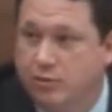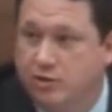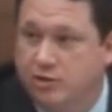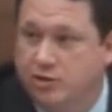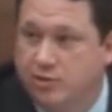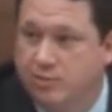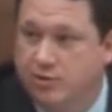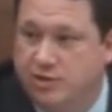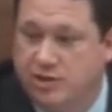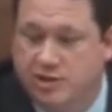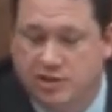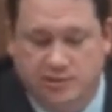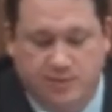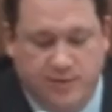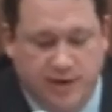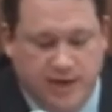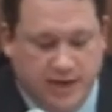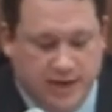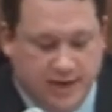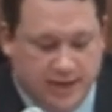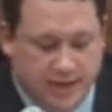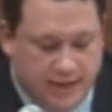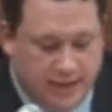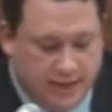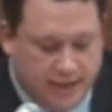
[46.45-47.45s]
wish to
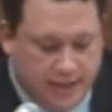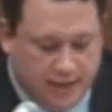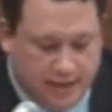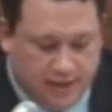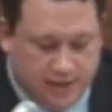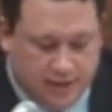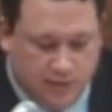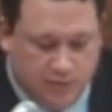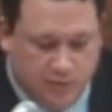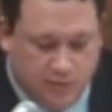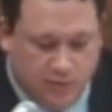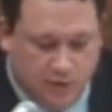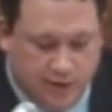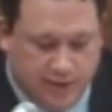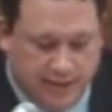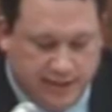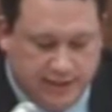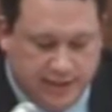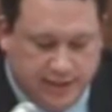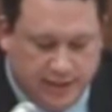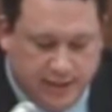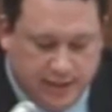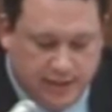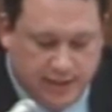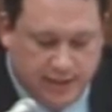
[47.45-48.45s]
participate in it at this point.
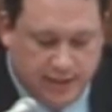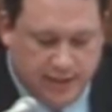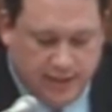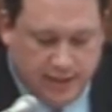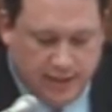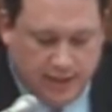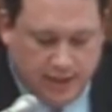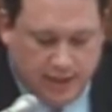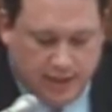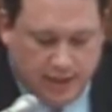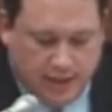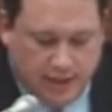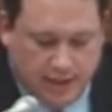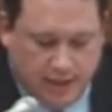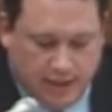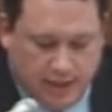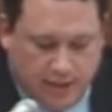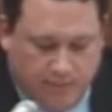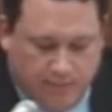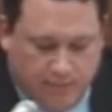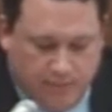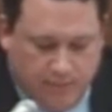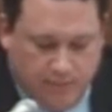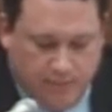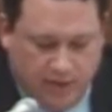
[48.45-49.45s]

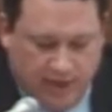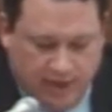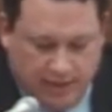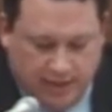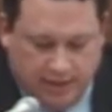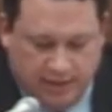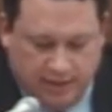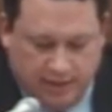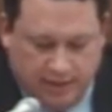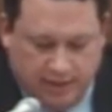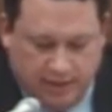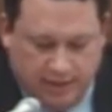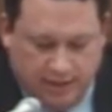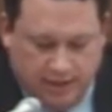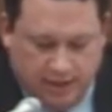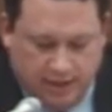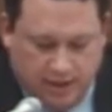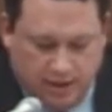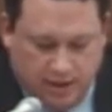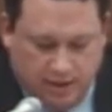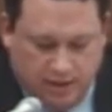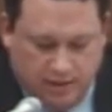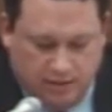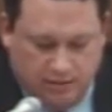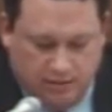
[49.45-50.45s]
A
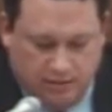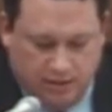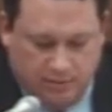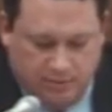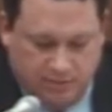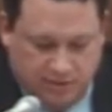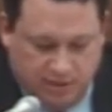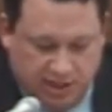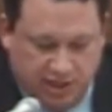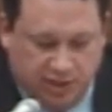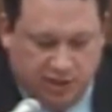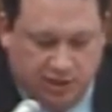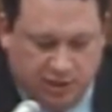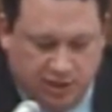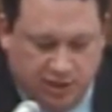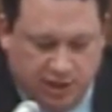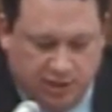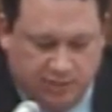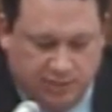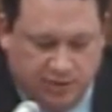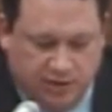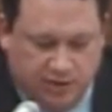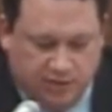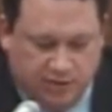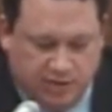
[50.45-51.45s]
petition
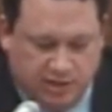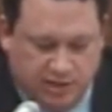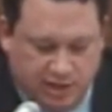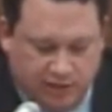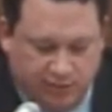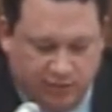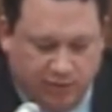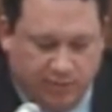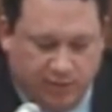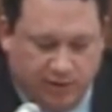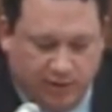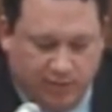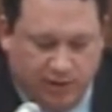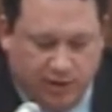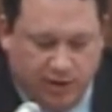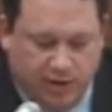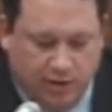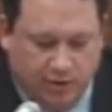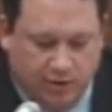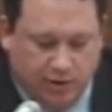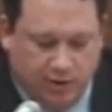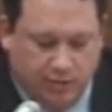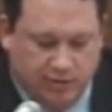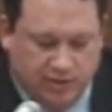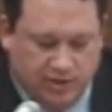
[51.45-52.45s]
has been received, a public
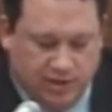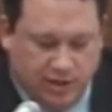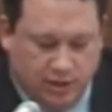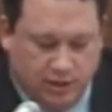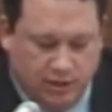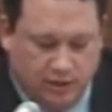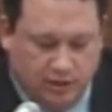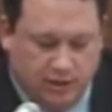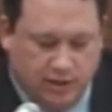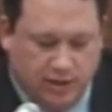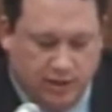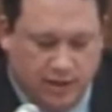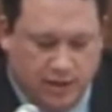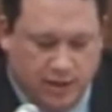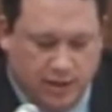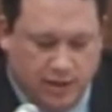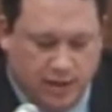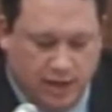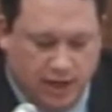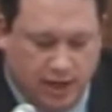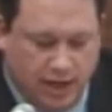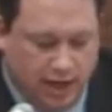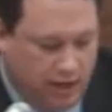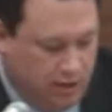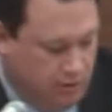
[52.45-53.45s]
hearing was held,
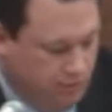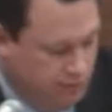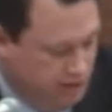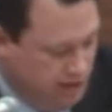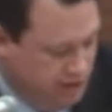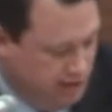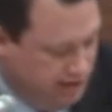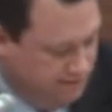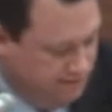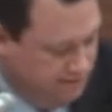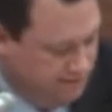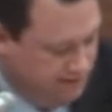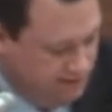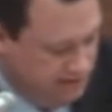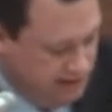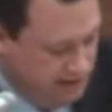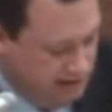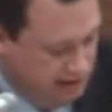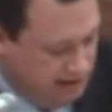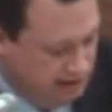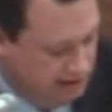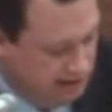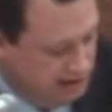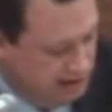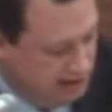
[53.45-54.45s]
and we have
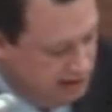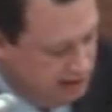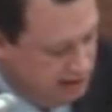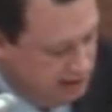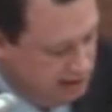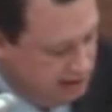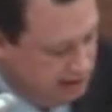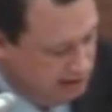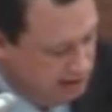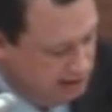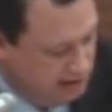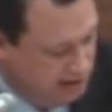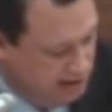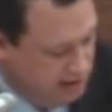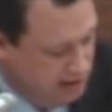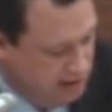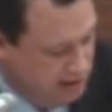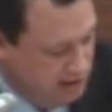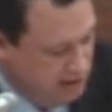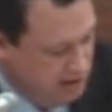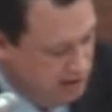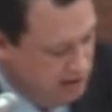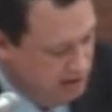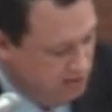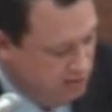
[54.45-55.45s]

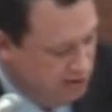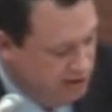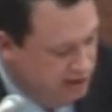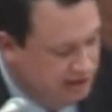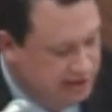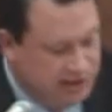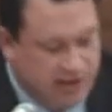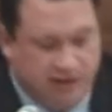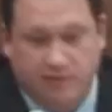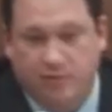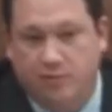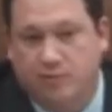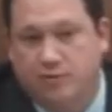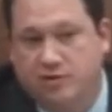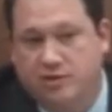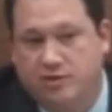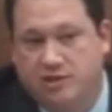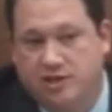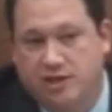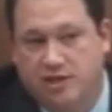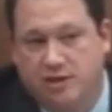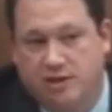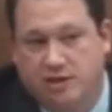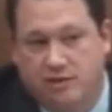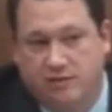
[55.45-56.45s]

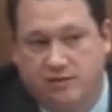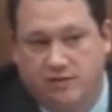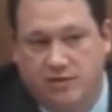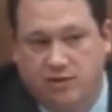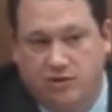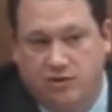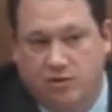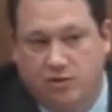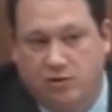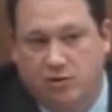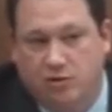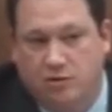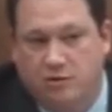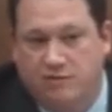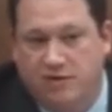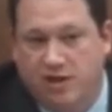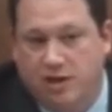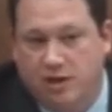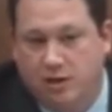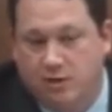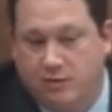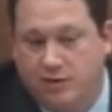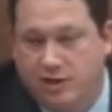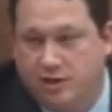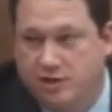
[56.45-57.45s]
56.7% of the total
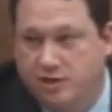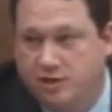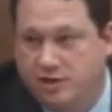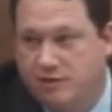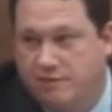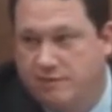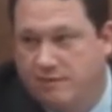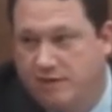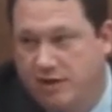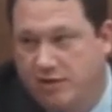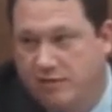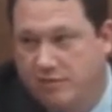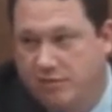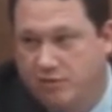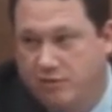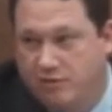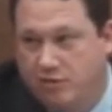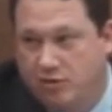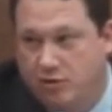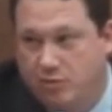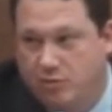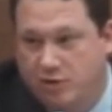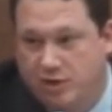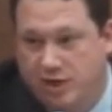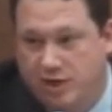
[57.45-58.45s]
evaluation in favor of
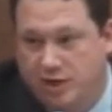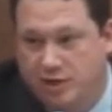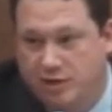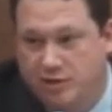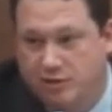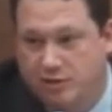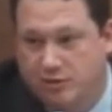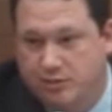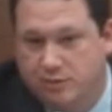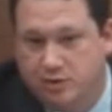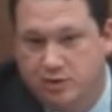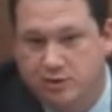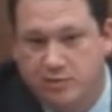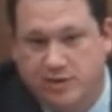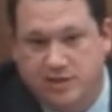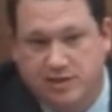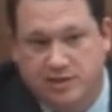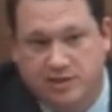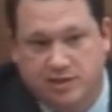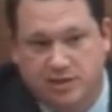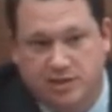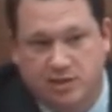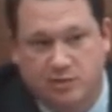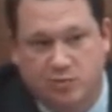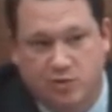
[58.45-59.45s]
termination, which means
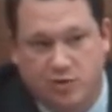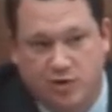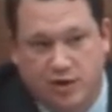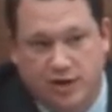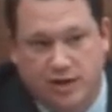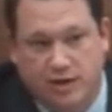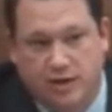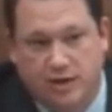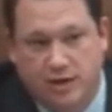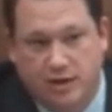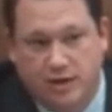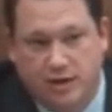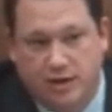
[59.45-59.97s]
at this point